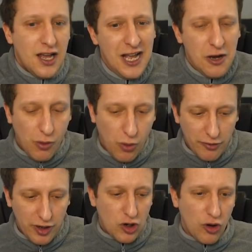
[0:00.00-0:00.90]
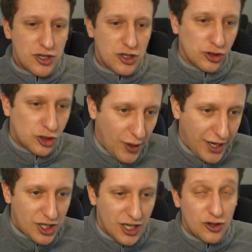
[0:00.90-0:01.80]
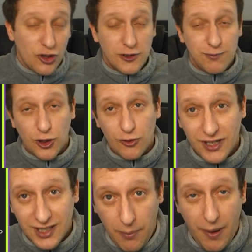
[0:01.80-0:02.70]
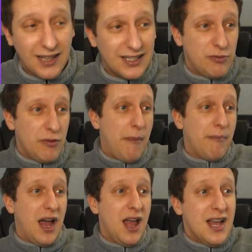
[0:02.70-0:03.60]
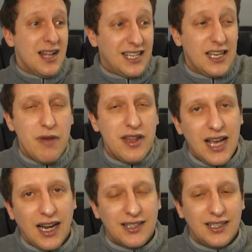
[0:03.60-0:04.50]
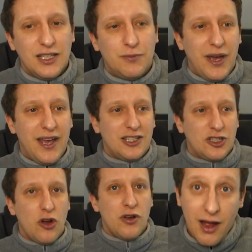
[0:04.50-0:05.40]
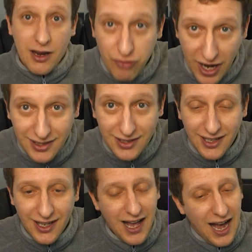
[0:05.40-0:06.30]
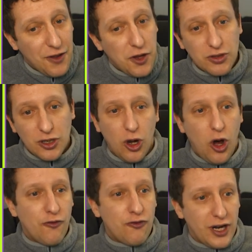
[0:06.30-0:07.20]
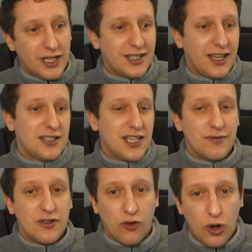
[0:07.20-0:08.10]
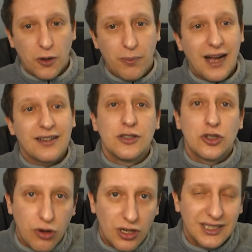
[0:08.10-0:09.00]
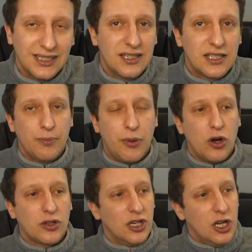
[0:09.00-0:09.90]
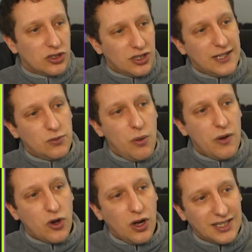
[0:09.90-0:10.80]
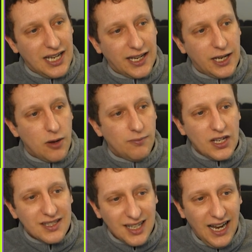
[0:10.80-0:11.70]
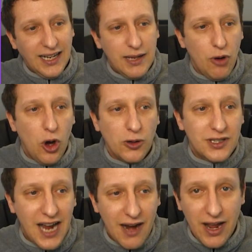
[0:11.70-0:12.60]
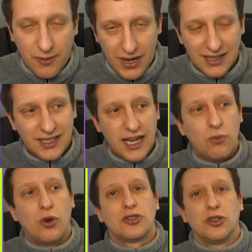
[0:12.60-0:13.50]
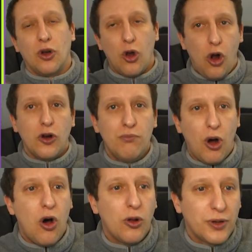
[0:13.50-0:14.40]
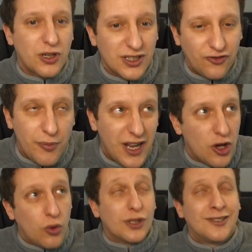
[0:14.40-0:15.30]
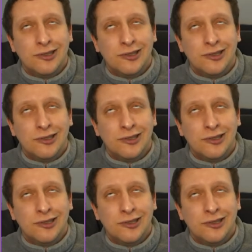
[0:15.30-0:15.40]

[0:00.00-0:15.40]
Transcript: We want to encourage those switches, those more risky passes. Remember, team mentality is based on risk, and there was a lot of risk in terms of long passes, crosses into the box. So that's why we've got attacking on. Slightly more direct passing. It wasn't long ball because Firmino was